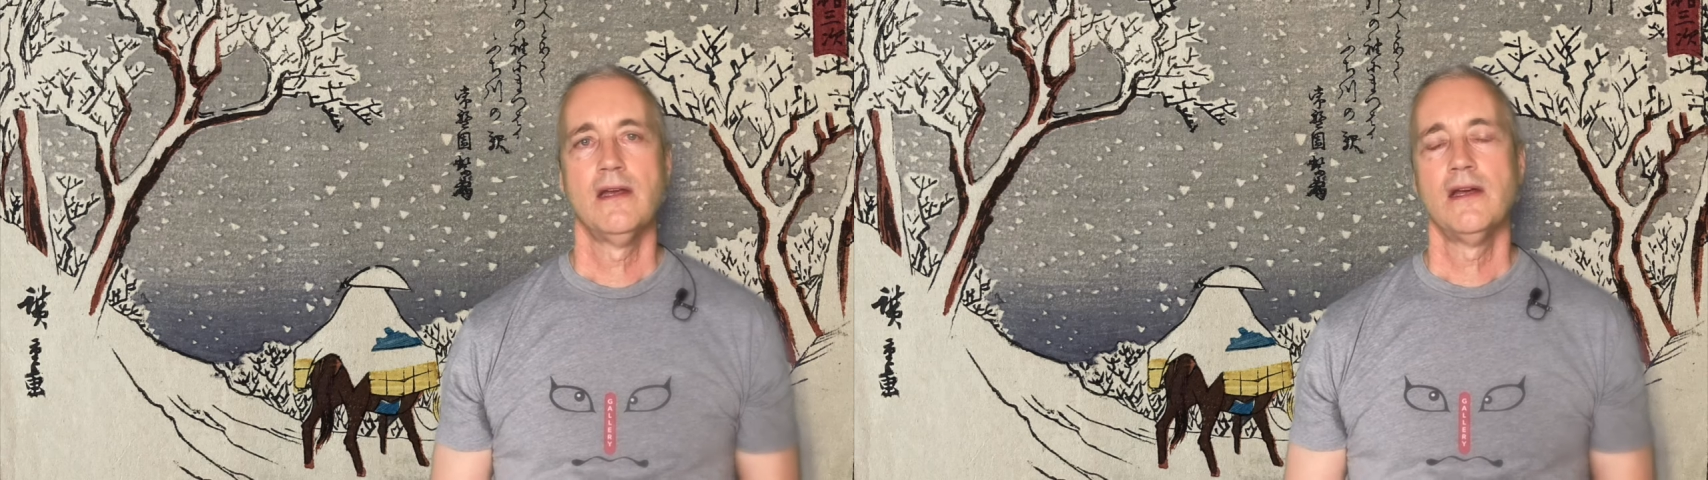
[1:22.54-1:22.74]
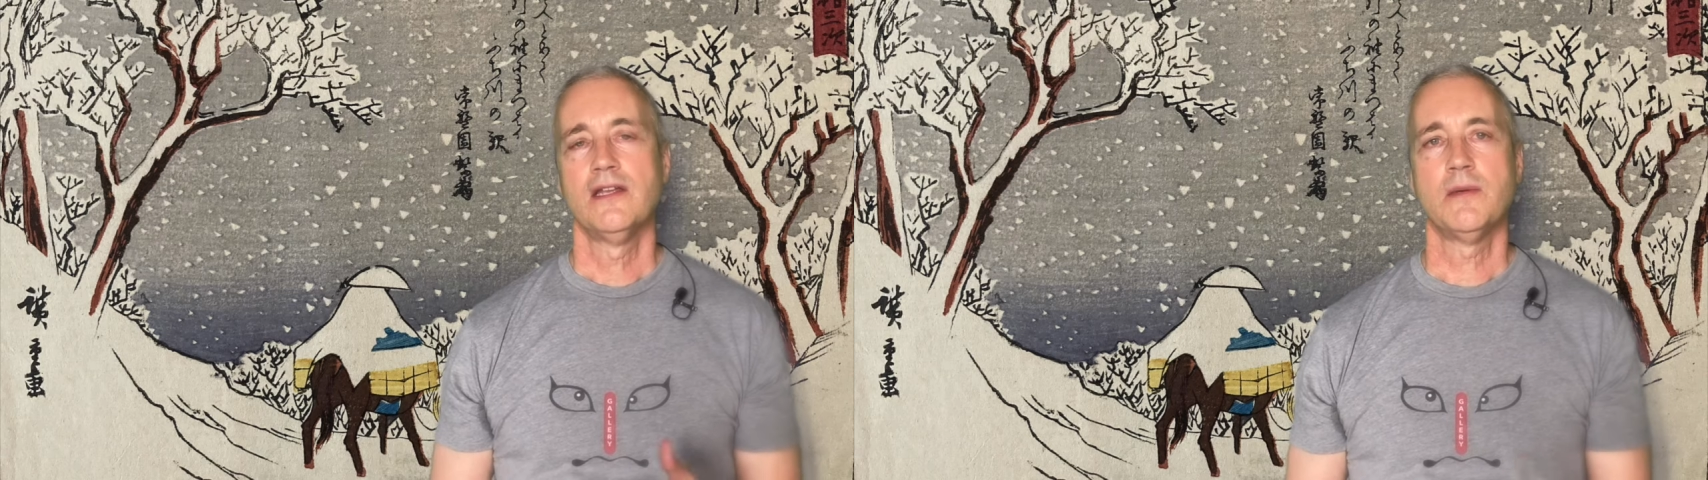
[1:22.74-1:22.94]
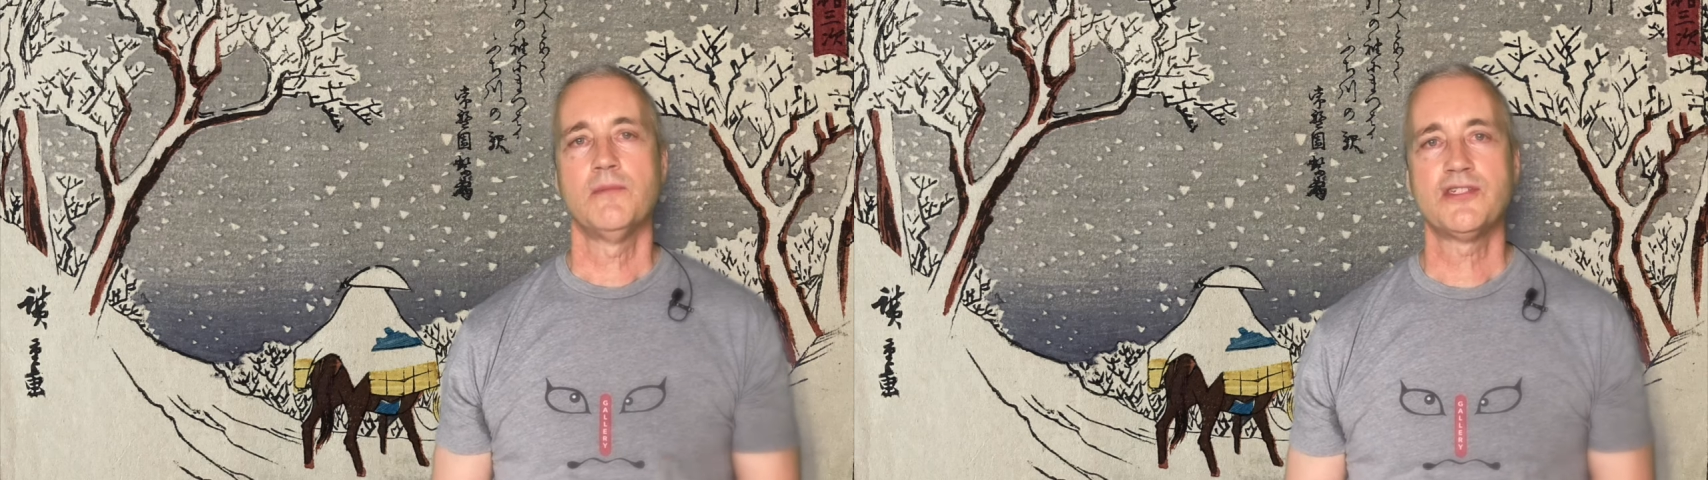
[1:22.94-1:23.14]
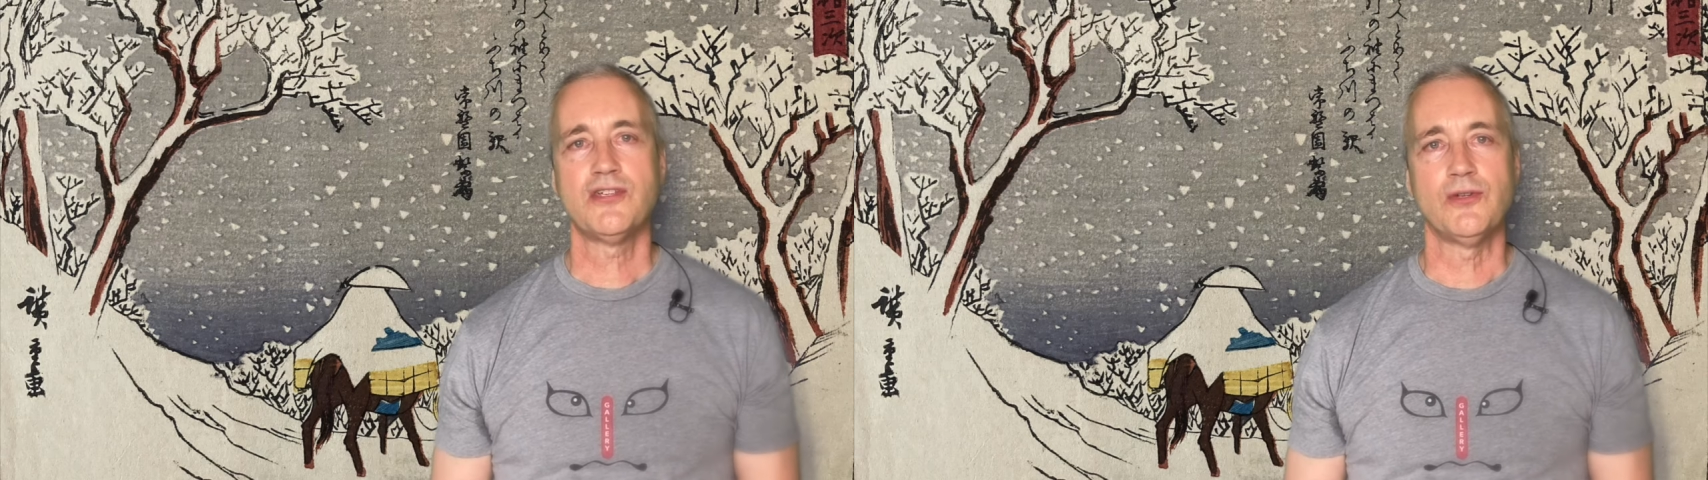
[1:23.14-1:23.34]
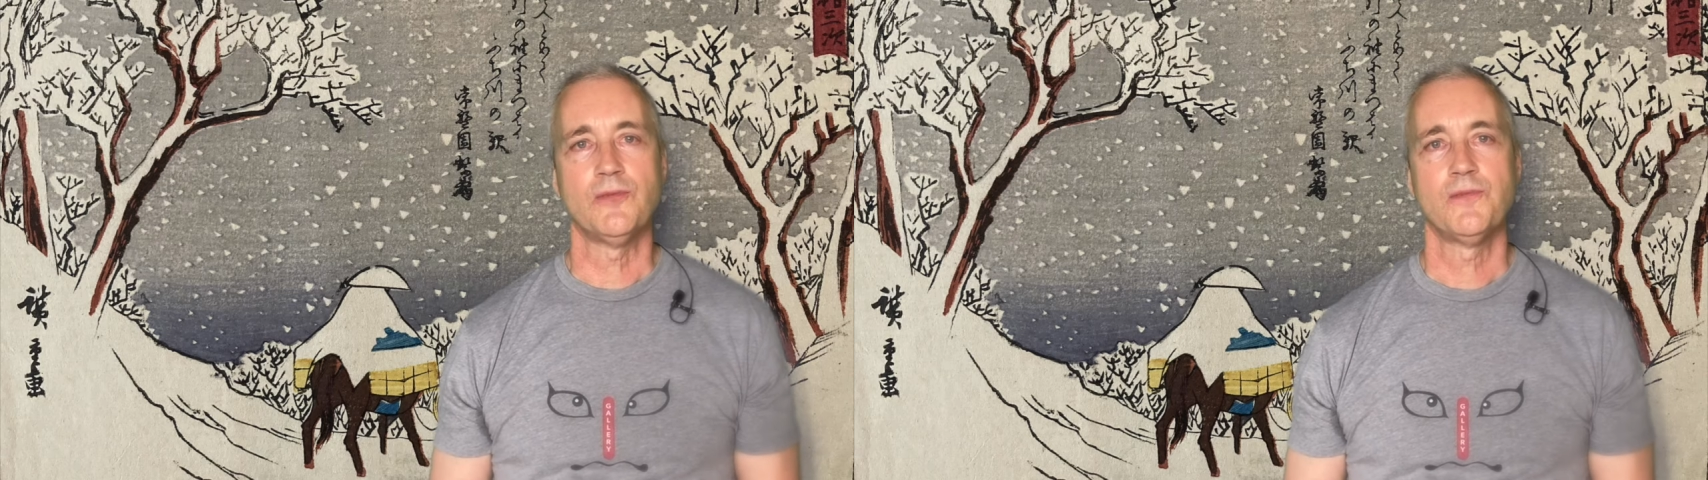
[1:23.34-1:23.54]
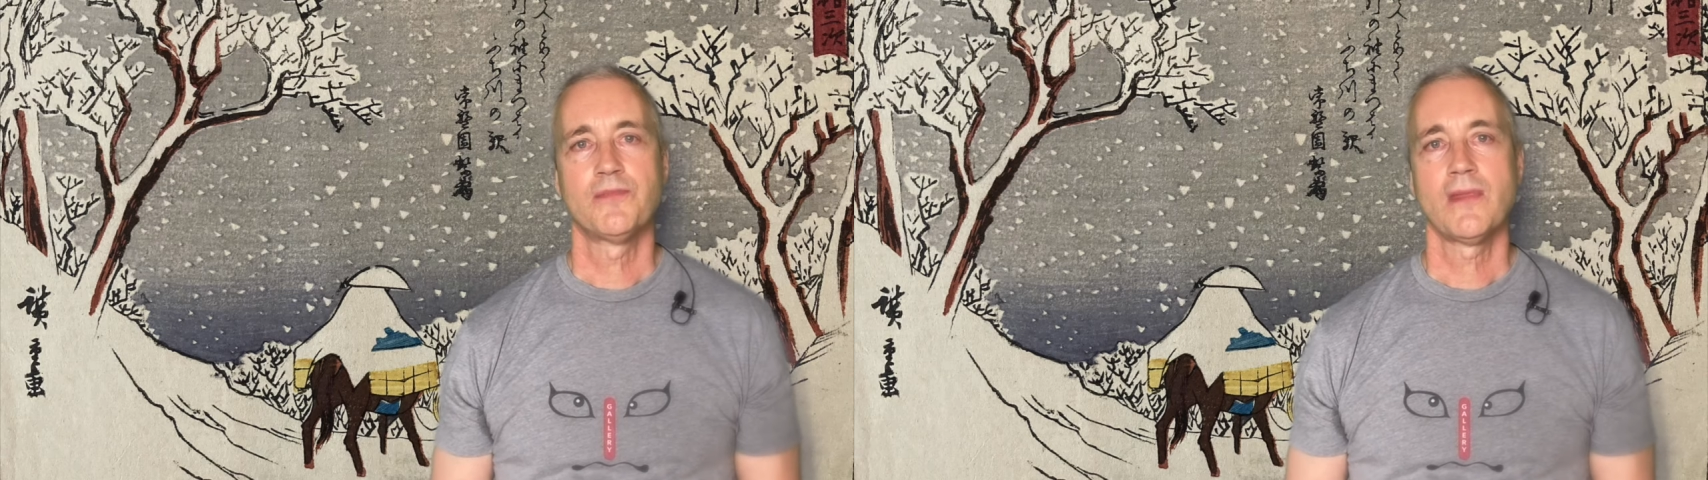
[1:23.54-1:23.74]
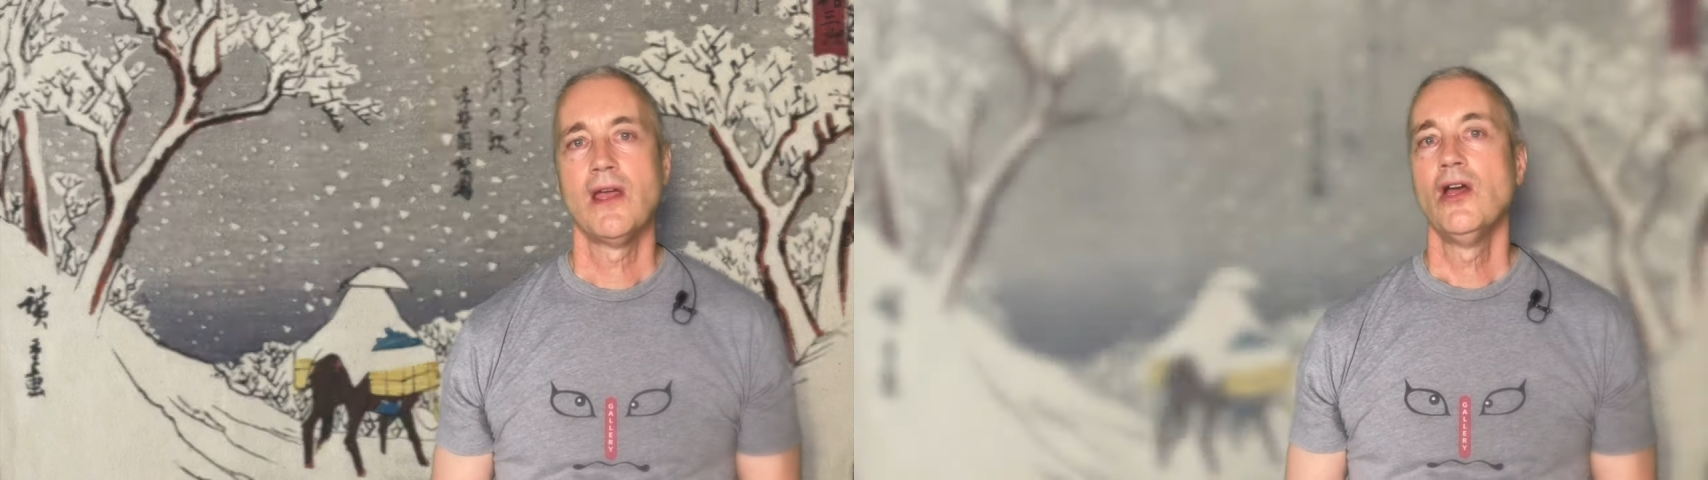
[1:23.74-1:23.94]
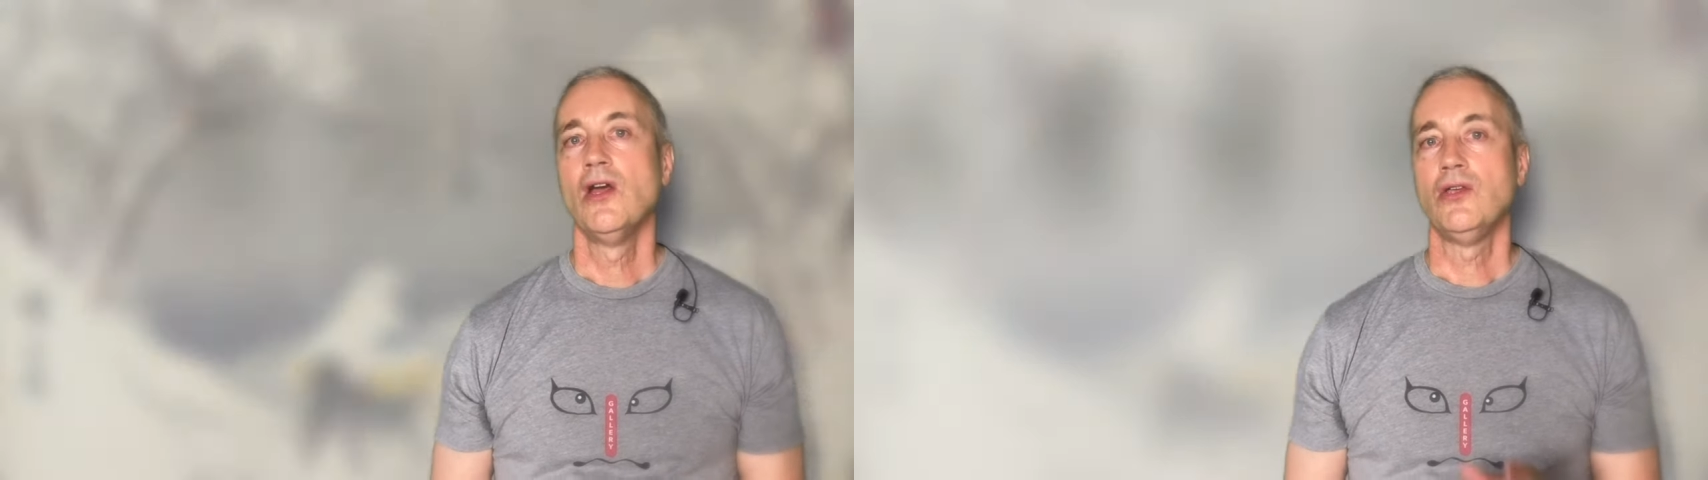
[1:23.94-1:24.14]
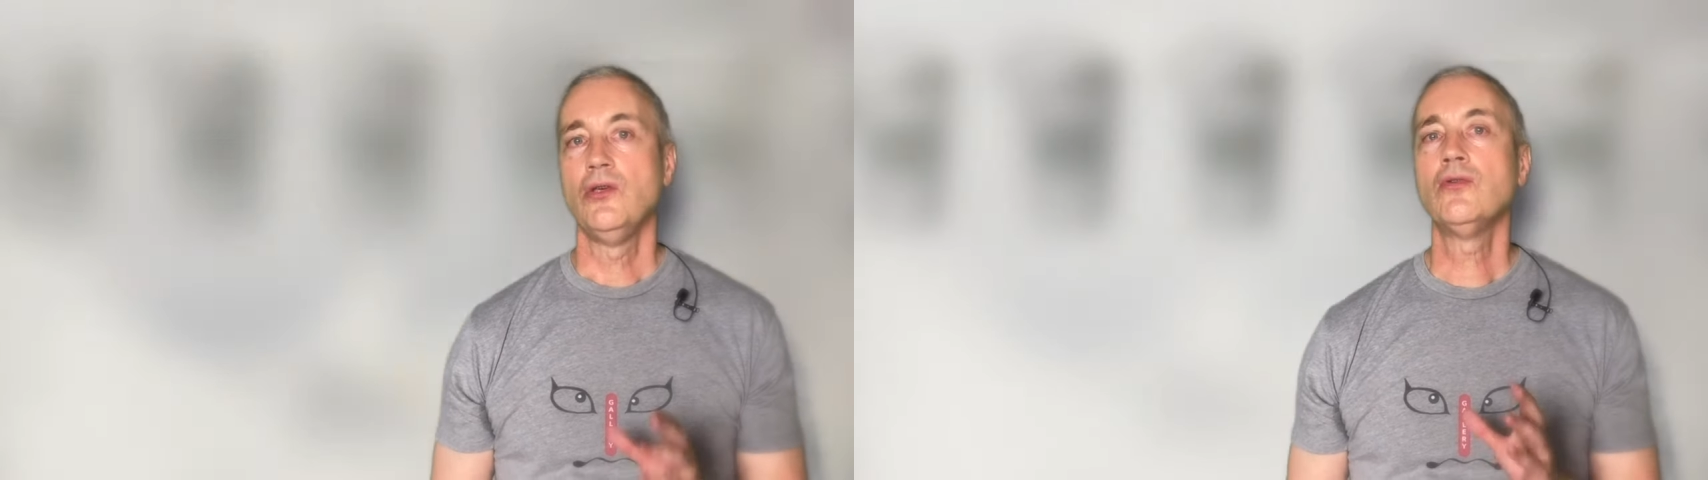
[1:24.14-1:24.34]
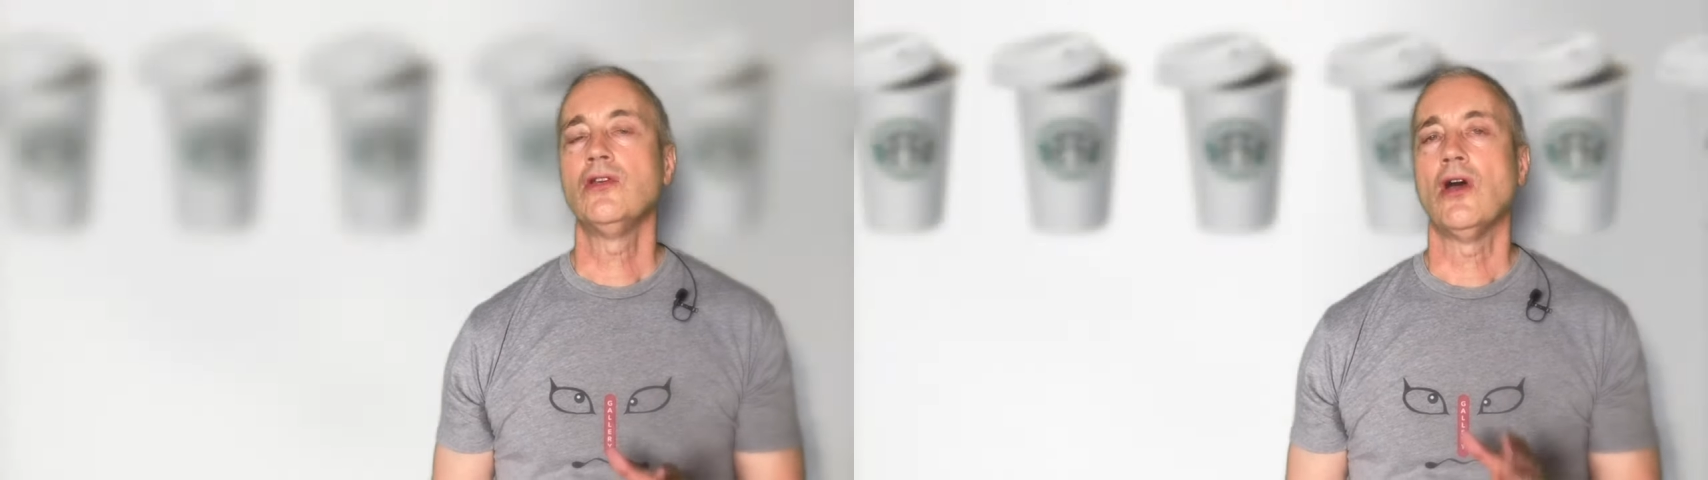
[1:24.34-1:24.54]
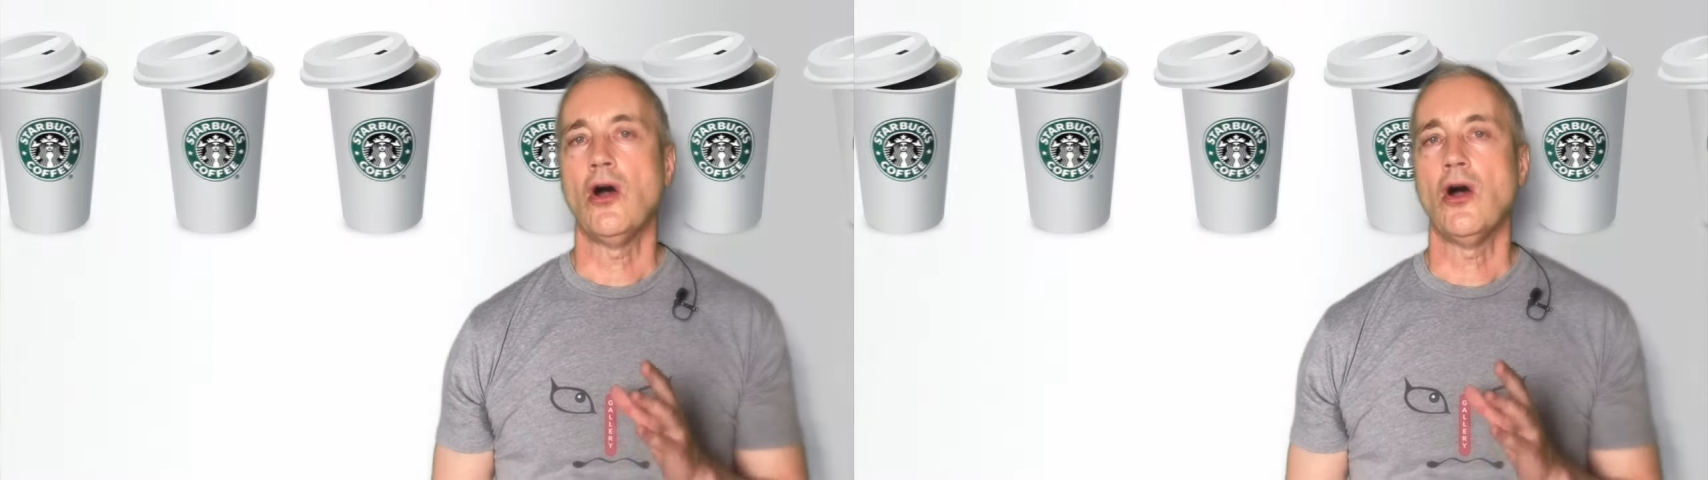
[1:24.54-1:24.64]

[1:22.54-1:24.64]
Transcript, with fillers: Number two, you can